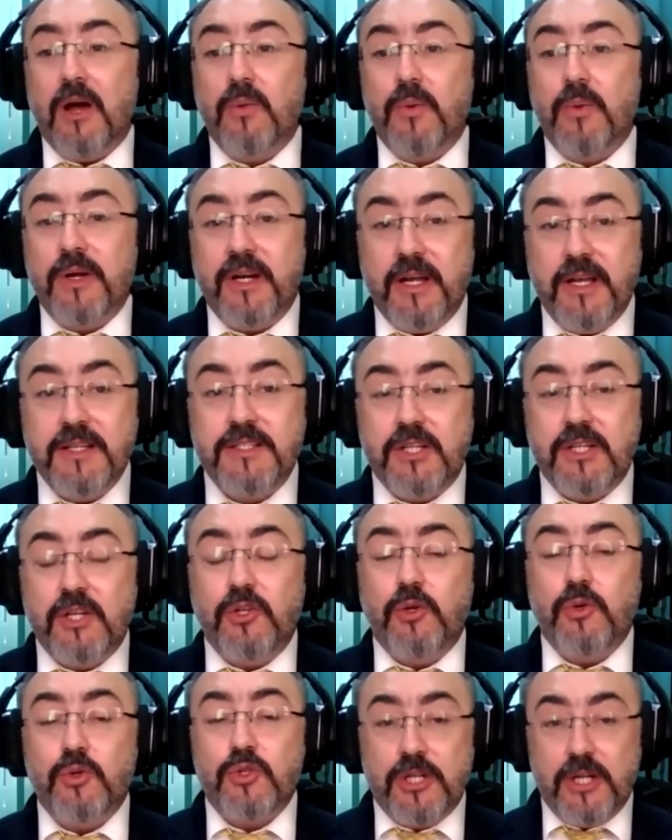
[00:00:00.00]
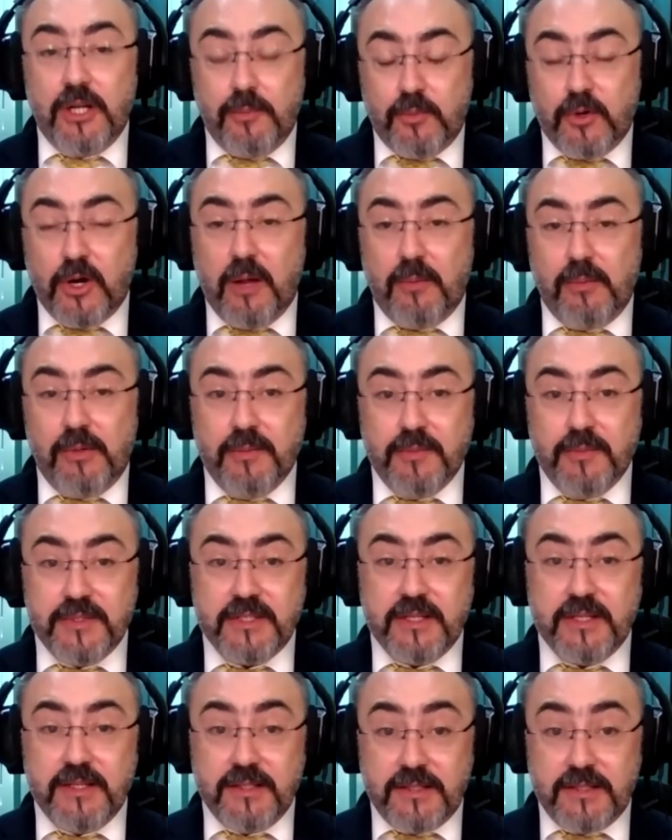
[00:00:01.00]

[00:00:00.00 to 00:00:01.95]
our institutional problems.